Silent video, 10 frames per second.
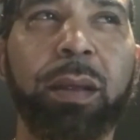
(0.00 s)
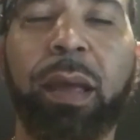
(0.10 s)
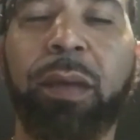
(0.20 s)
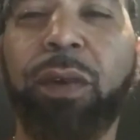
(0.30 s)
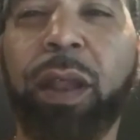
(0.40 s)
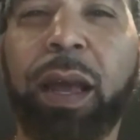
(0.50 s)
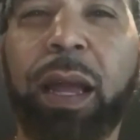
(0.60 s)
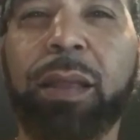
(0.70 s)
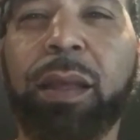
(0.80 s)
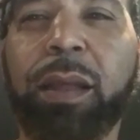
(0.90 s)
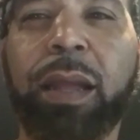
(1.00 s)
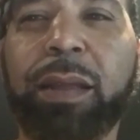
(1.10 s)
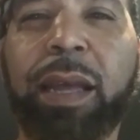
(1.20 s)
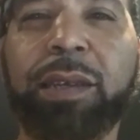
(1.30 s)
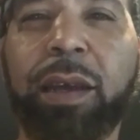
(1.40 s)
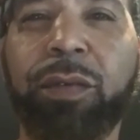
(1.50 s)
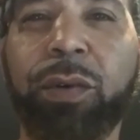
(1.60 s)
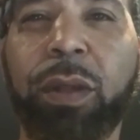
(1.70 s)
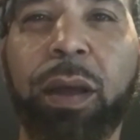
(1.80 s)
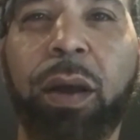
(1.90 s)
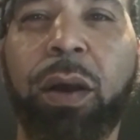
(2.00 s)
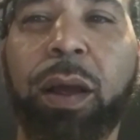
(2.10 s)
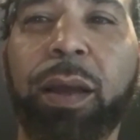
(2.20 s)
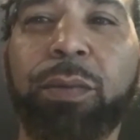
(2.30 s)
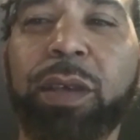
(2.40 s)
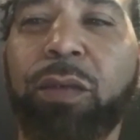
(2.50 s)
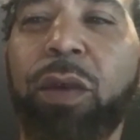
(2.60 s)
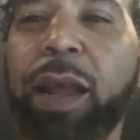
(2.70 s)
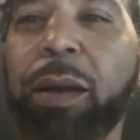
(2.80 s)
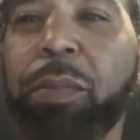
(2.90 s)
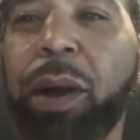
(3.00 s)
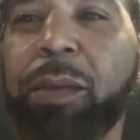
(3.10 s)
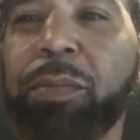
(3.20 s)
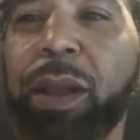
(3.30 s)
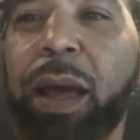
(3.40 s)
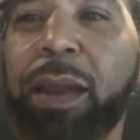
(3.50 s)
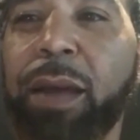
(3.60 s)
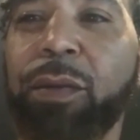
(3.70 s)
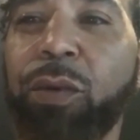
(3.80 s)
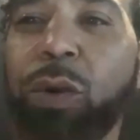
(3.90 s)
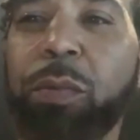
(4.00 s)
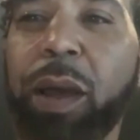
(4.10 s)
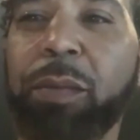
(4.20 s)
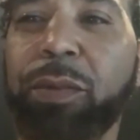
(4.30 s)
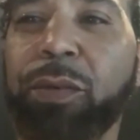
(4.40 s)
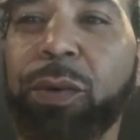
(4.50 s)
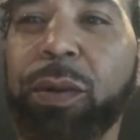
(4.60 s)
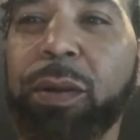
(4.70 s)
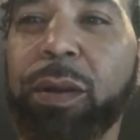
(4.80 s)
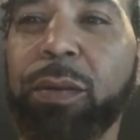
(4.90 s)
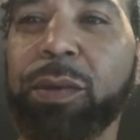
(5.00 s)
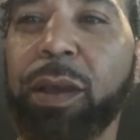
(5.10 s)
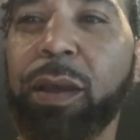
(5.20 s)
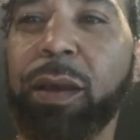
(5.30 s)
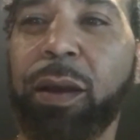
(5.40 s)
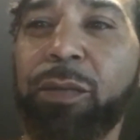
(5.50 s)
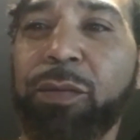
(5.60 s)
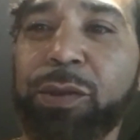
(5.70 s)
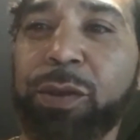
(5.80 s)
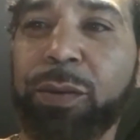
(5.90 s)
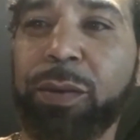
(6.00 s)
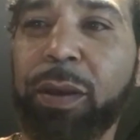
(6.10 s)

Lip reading: it felt like I did it like deja vu. Like, all right, it was like riding a bike, but I never rode a bike before. It was like a comfort zone.